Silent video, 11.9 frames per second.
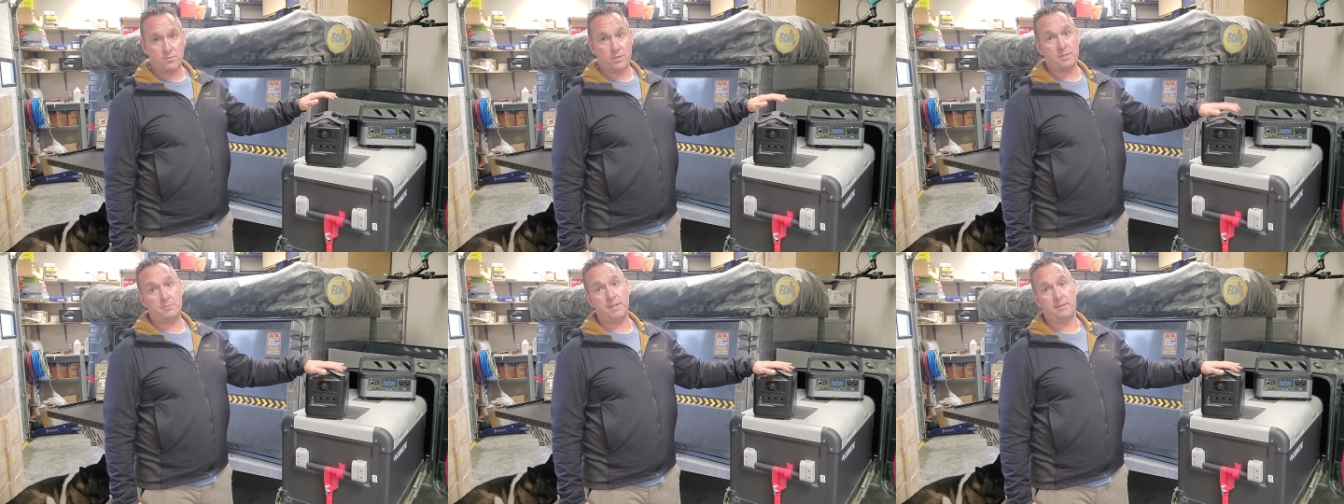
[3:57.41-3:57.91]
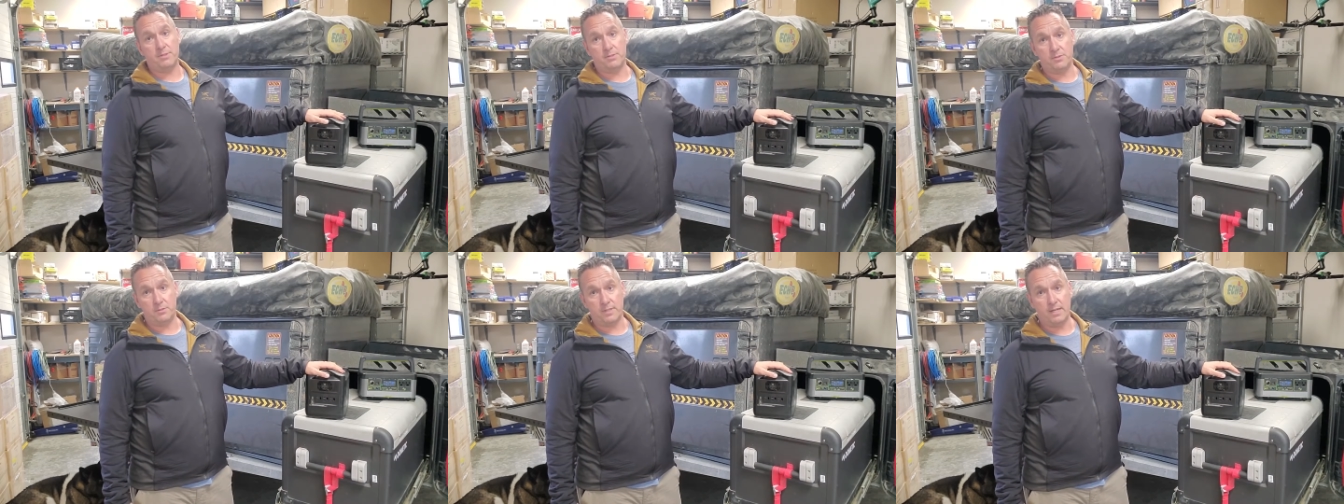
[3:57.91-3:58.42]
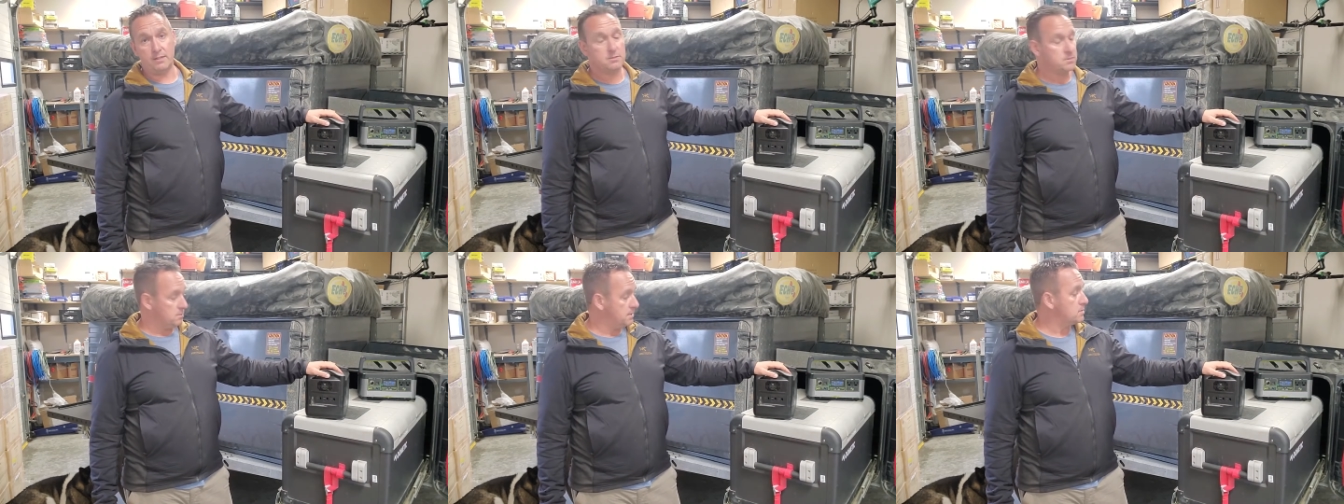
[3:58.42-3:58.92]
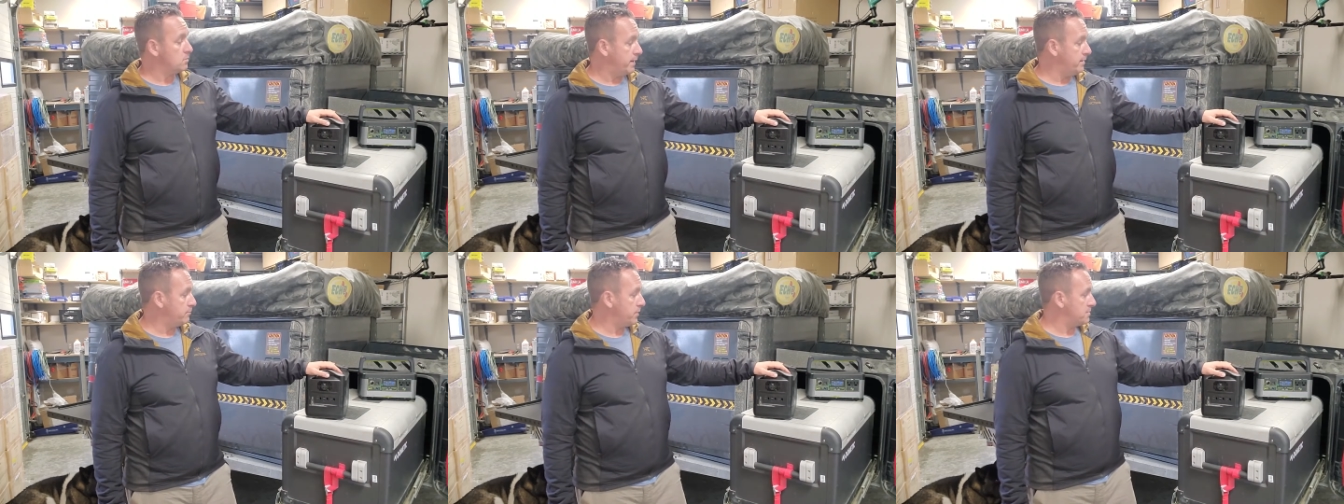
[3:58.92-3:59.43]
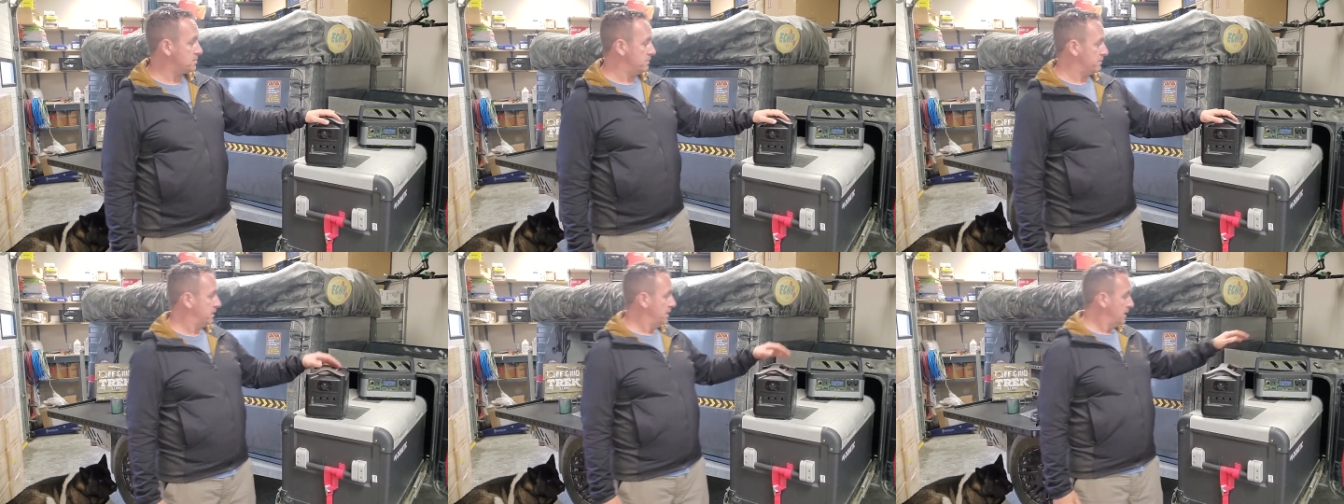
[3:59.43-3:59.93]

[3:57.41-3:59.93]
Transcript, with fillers: For it to be able to do that, it's, it's quite impressive.